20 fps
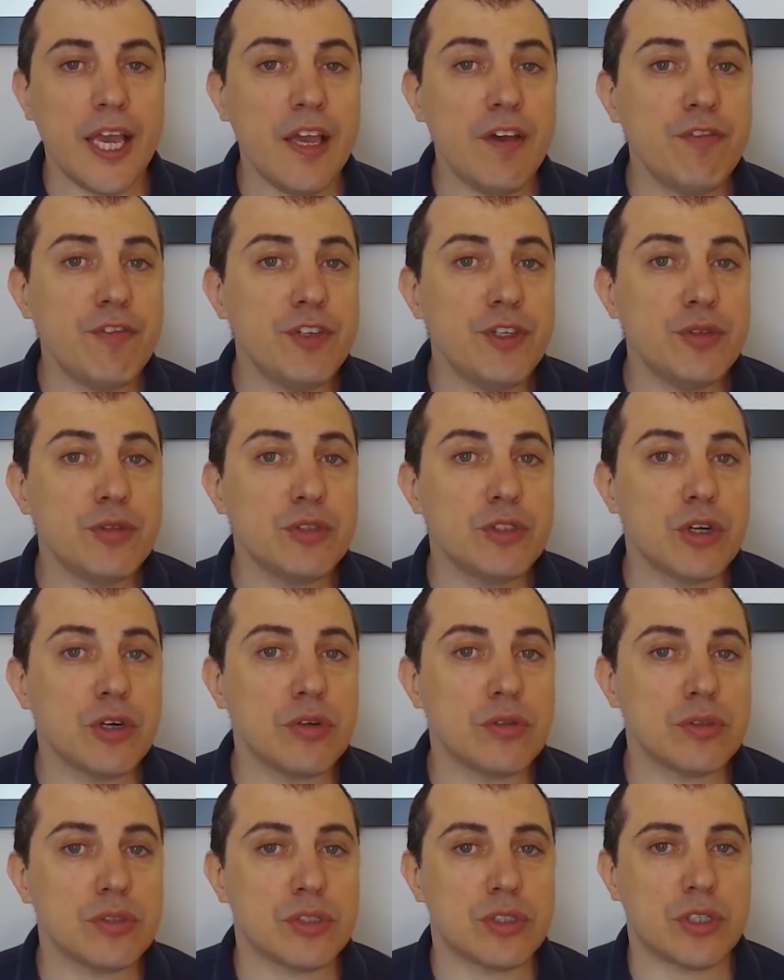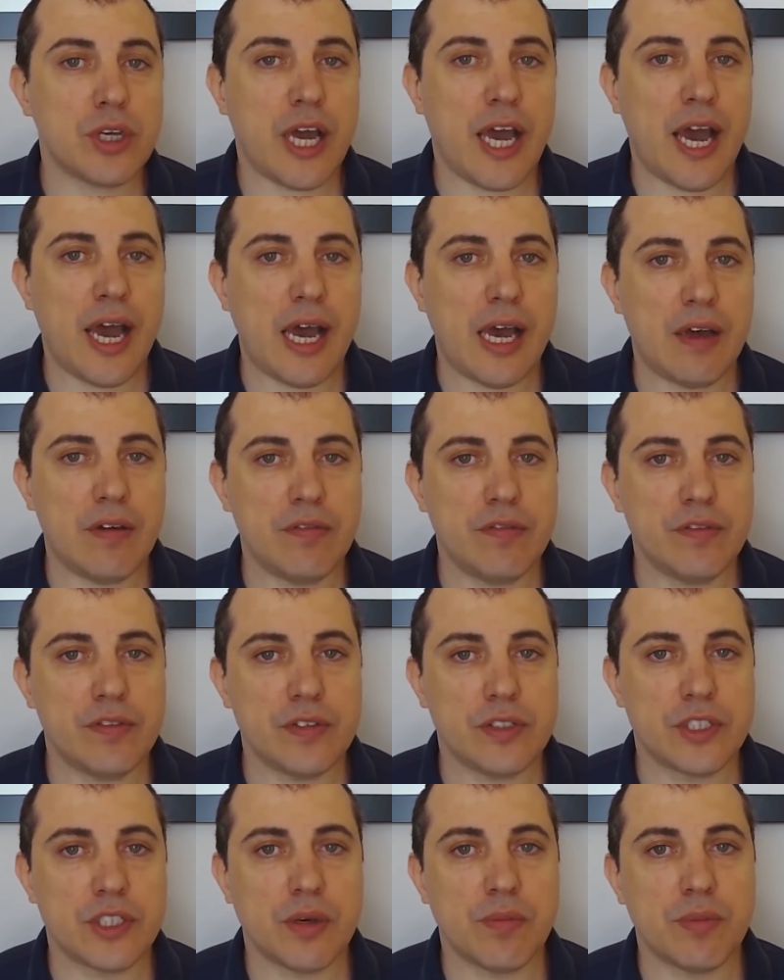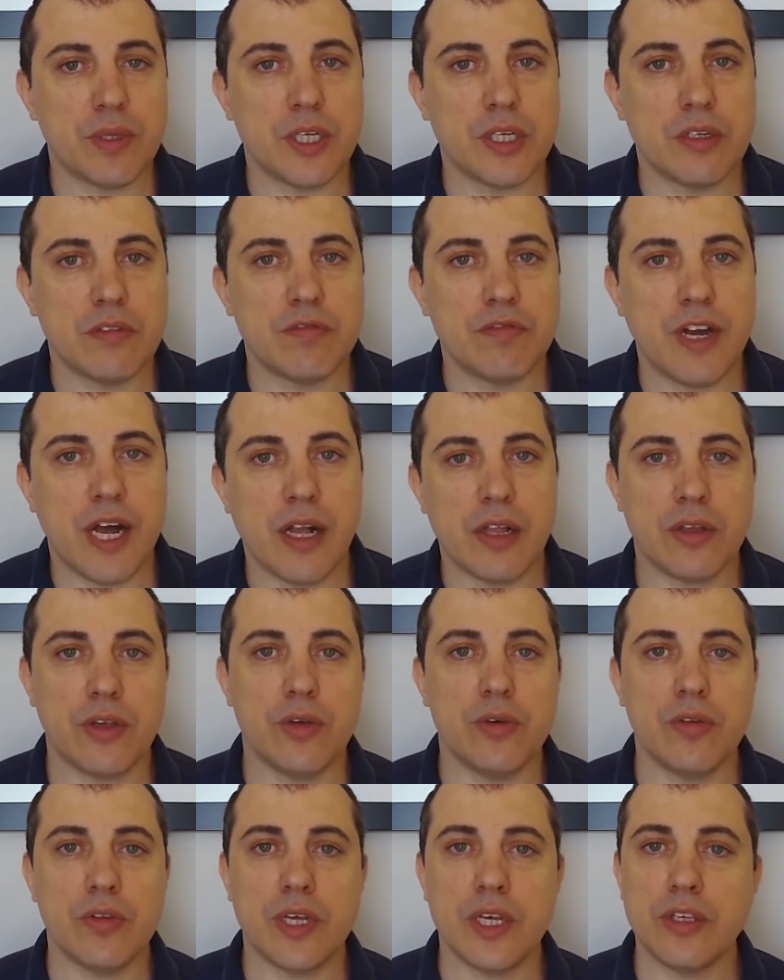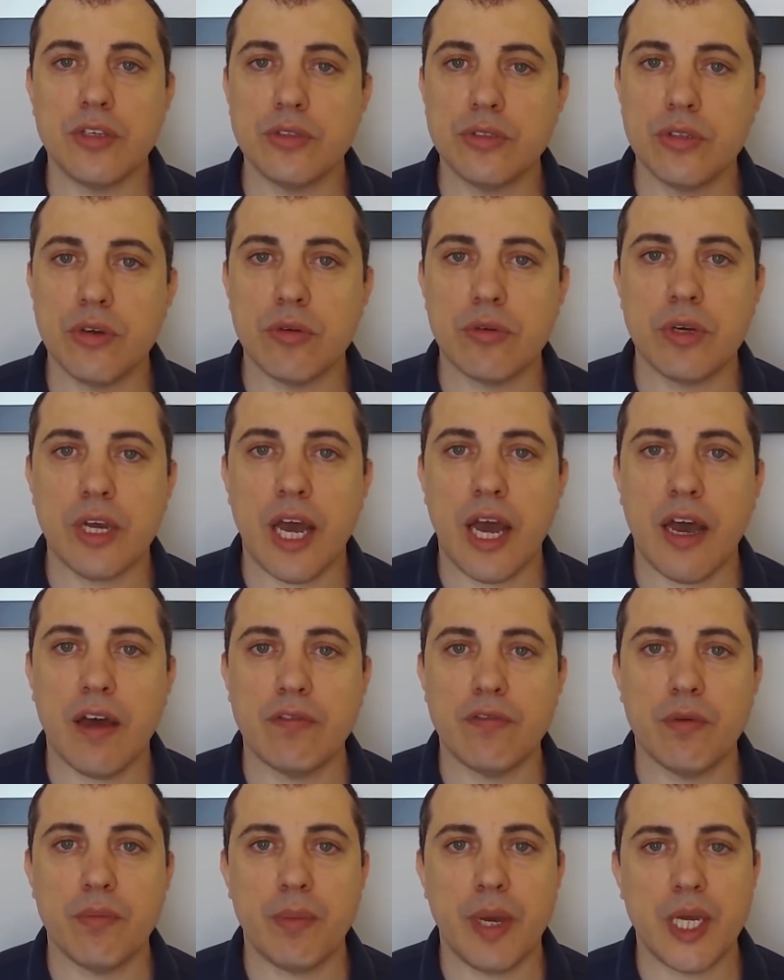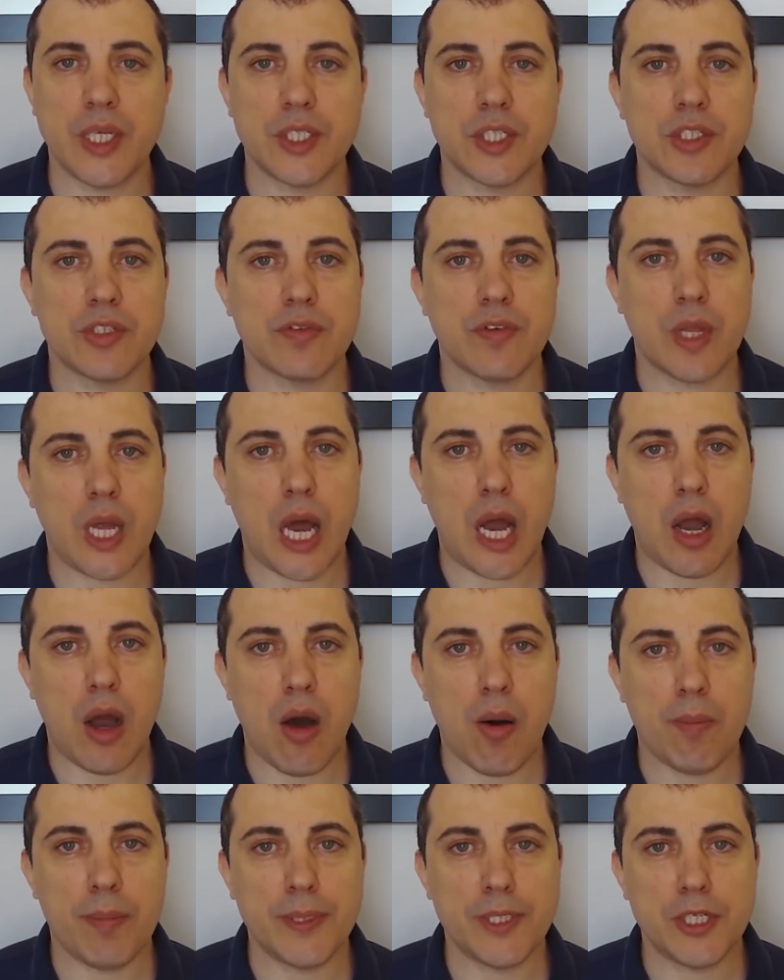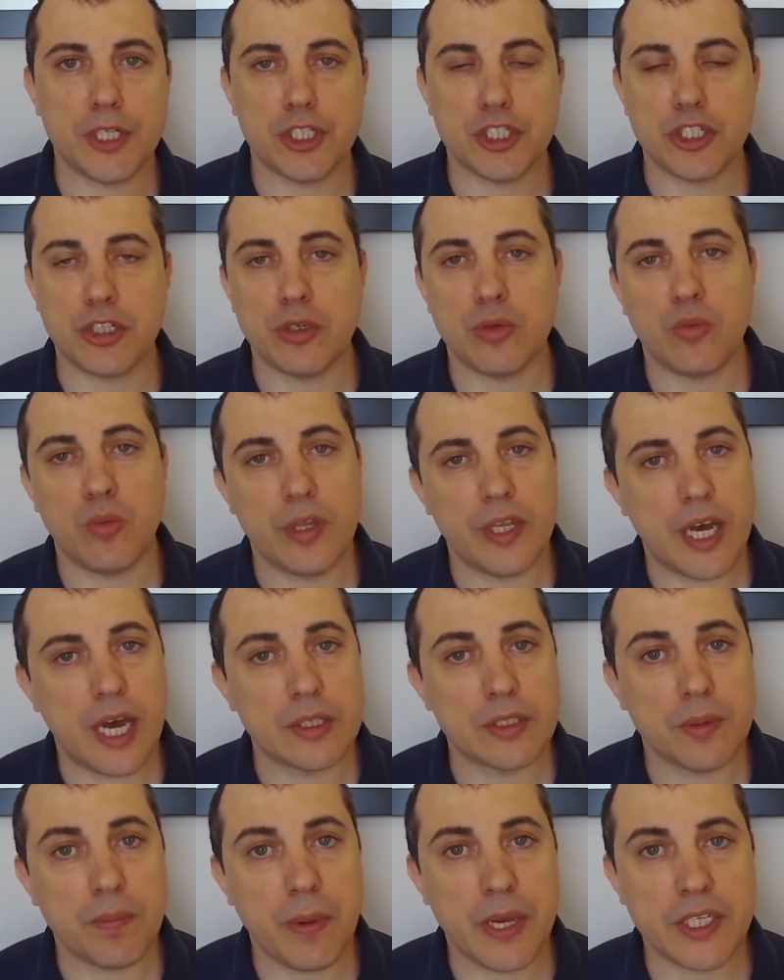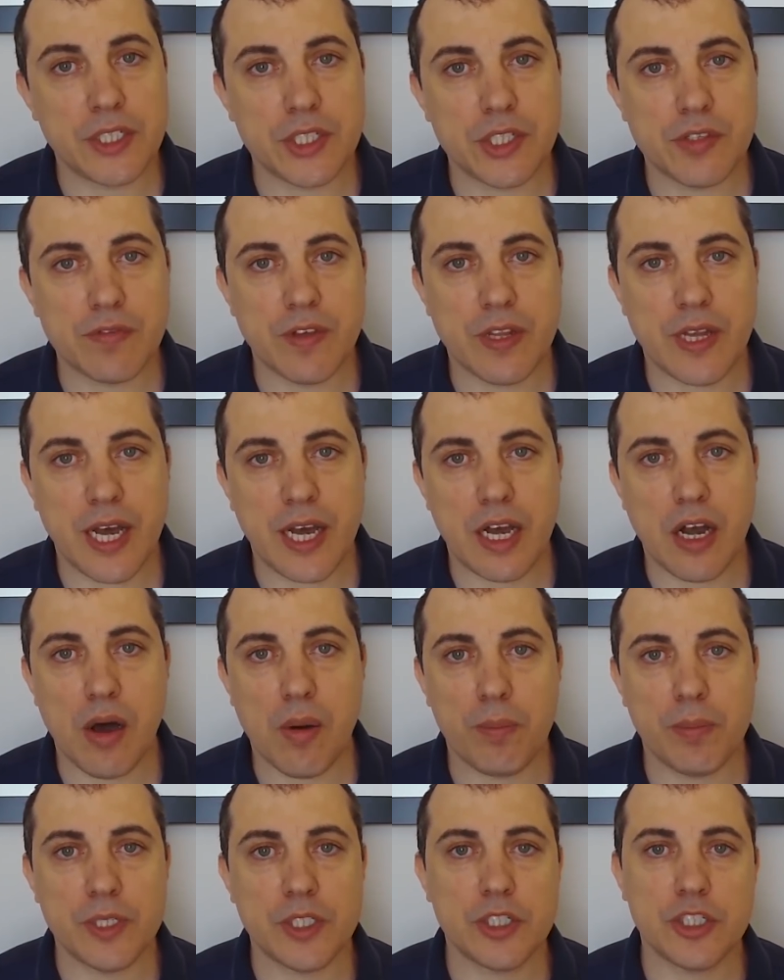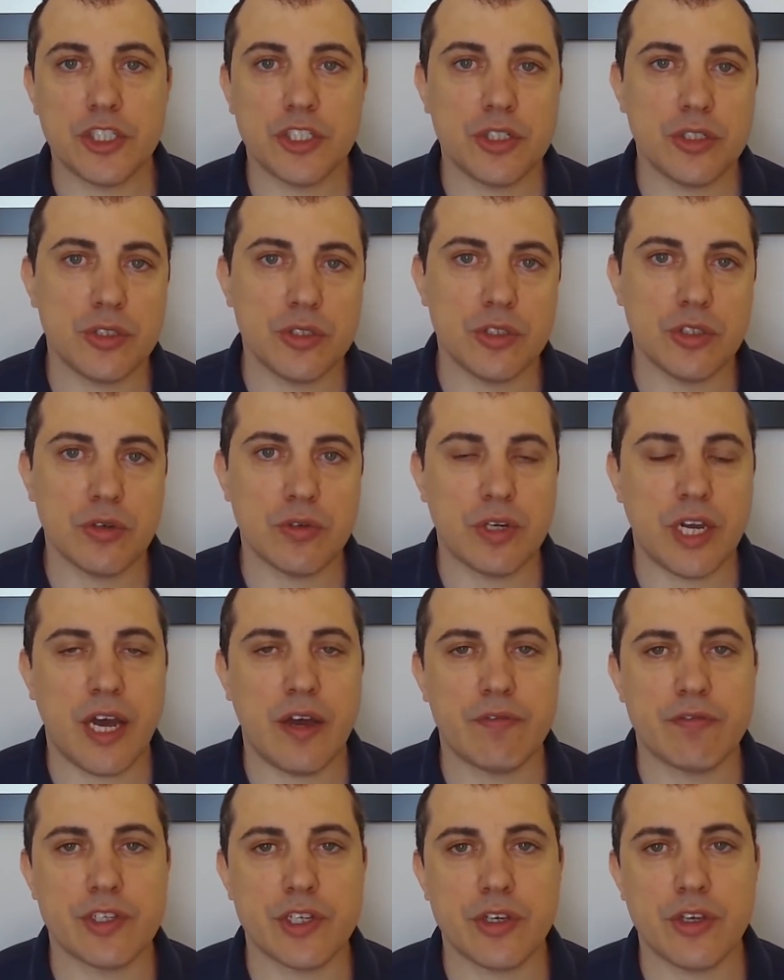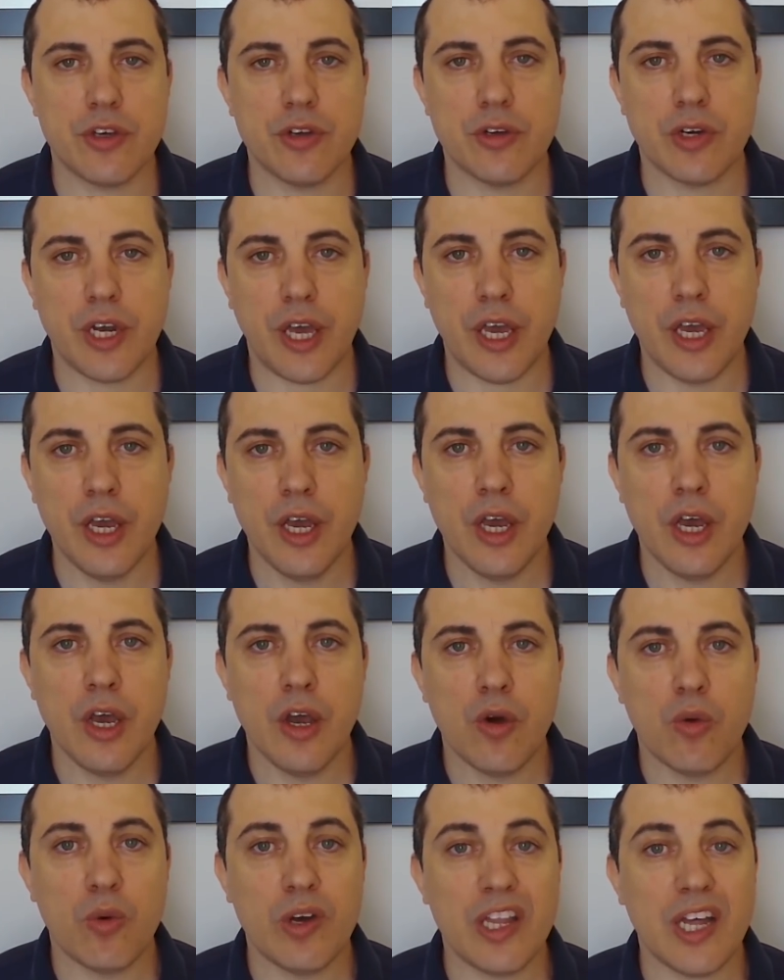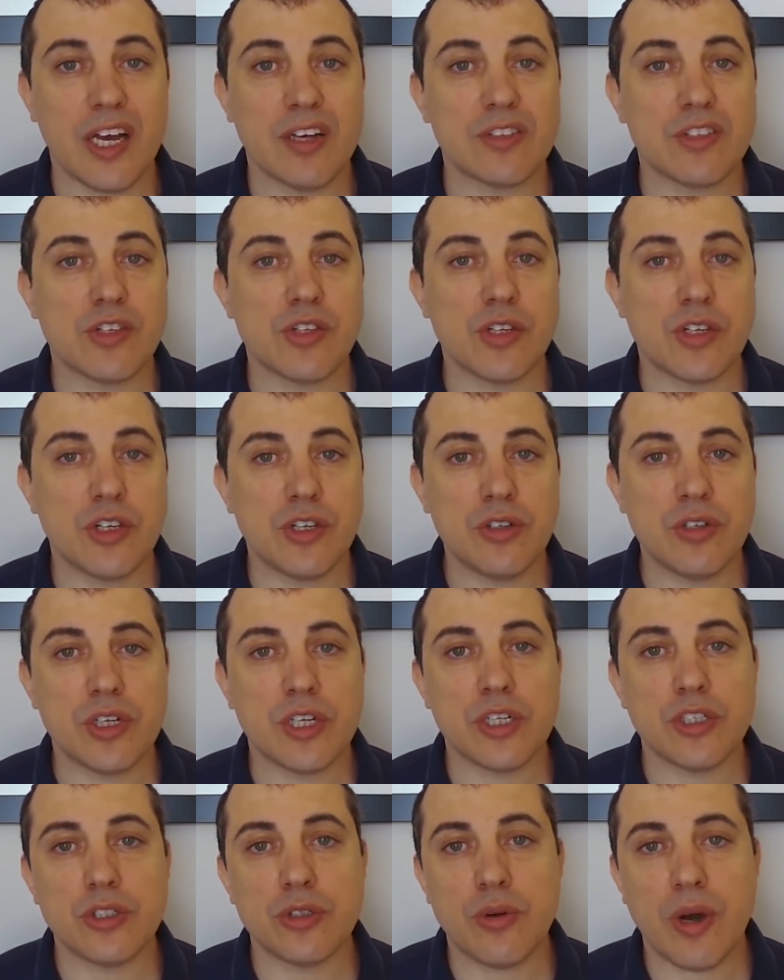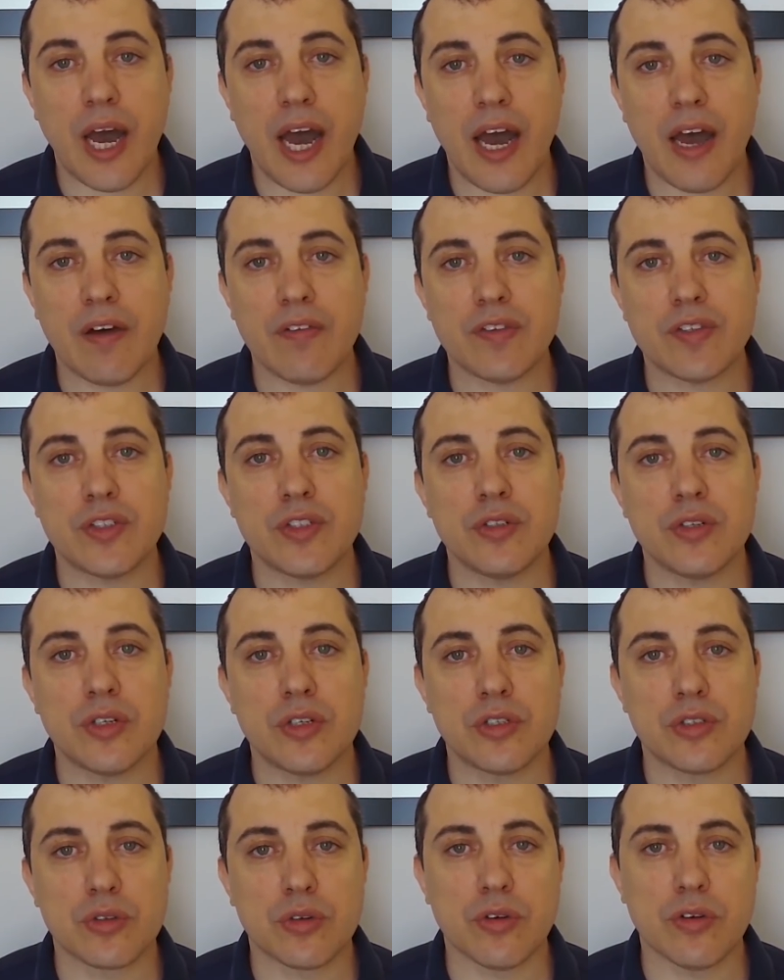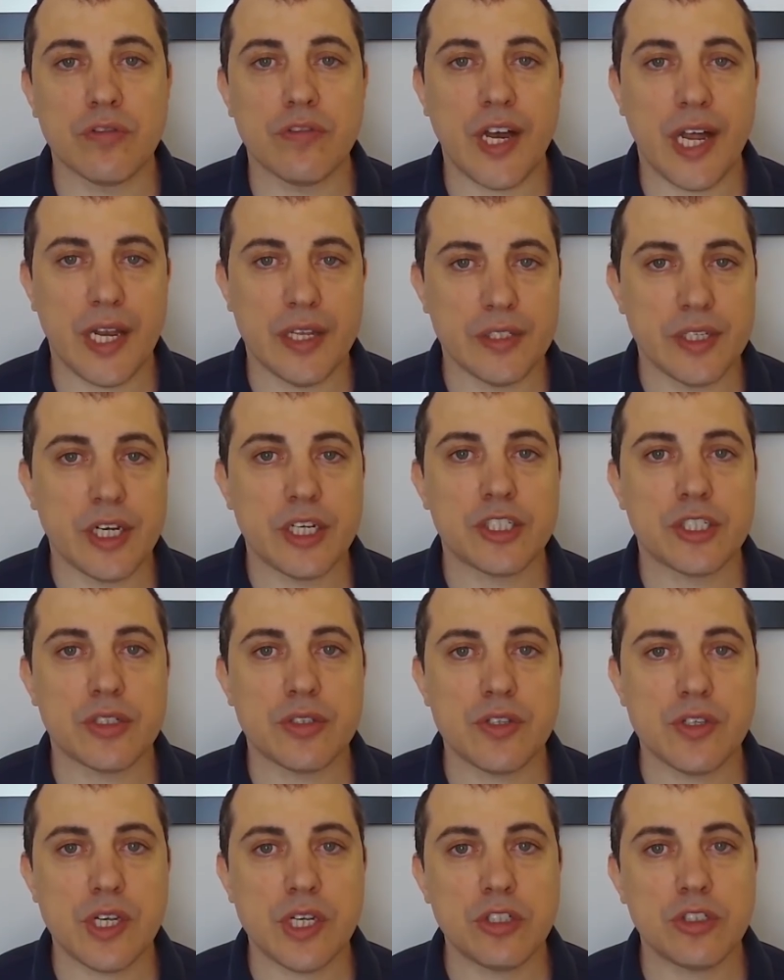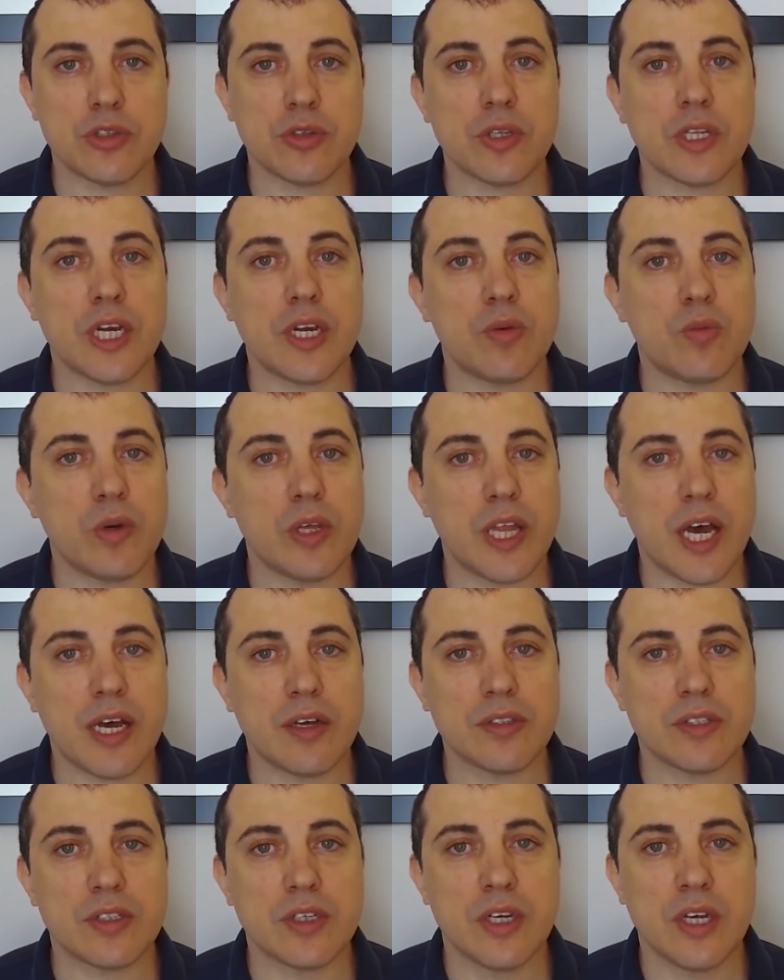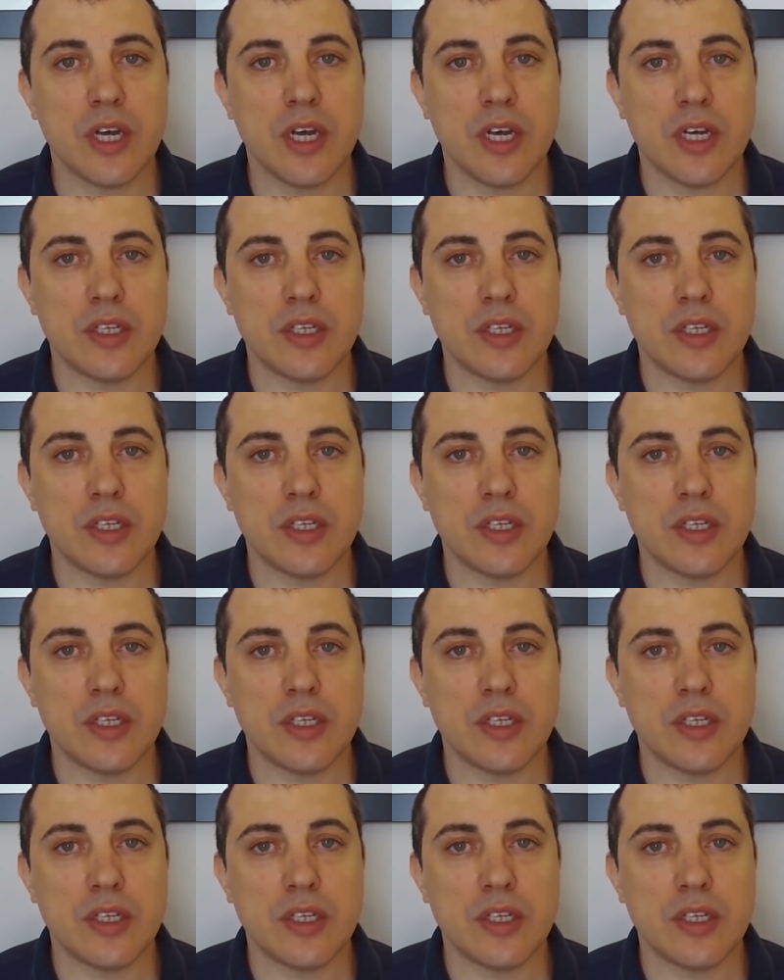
If you don't have something of value, then you don't have a basis for that competition. Without a basis for that competition, you don't have security. Without security, you have to control validation centrally, and without